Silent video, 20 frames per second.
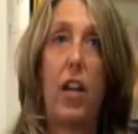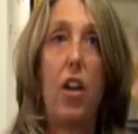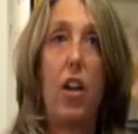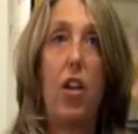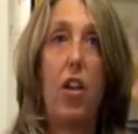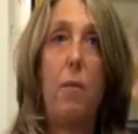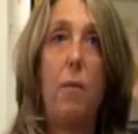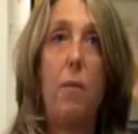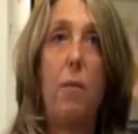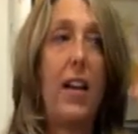
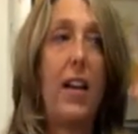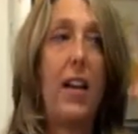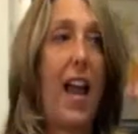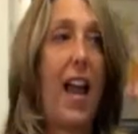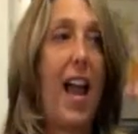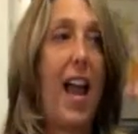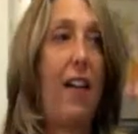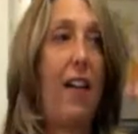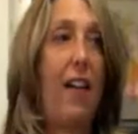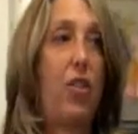You might not
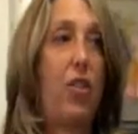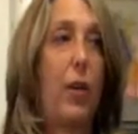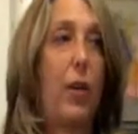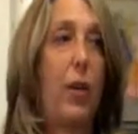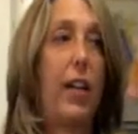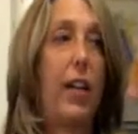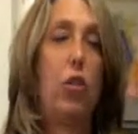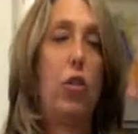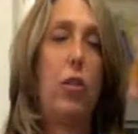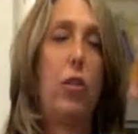have to
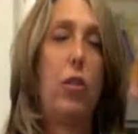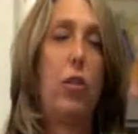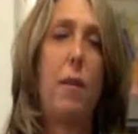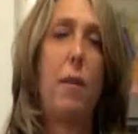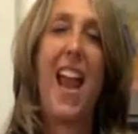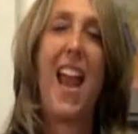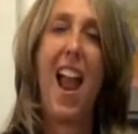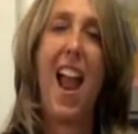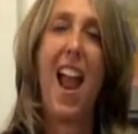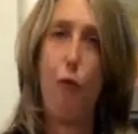include them
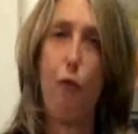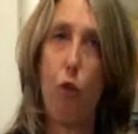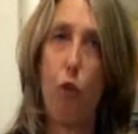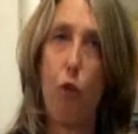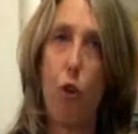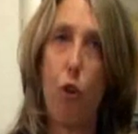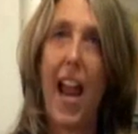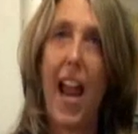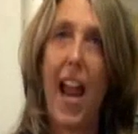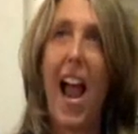in
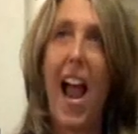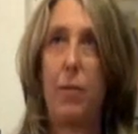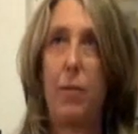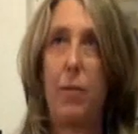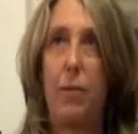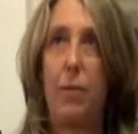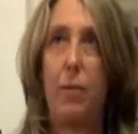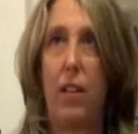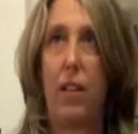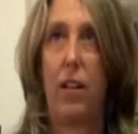every
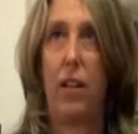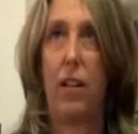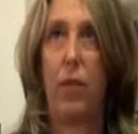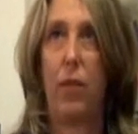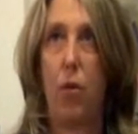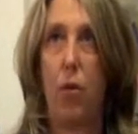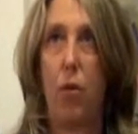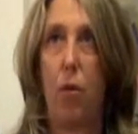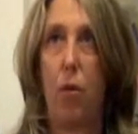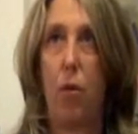aspect of
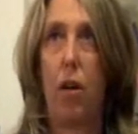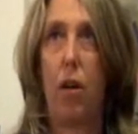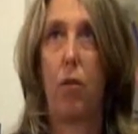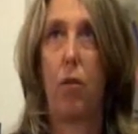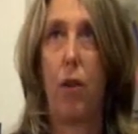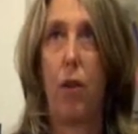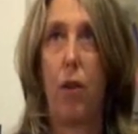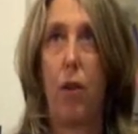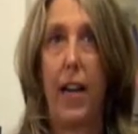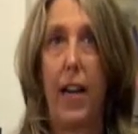your
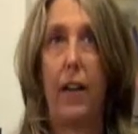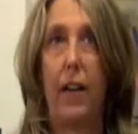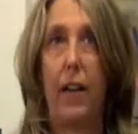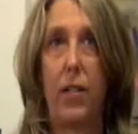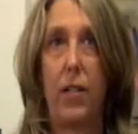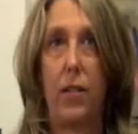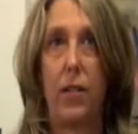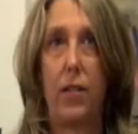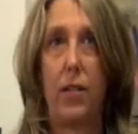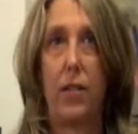grading
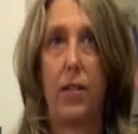system.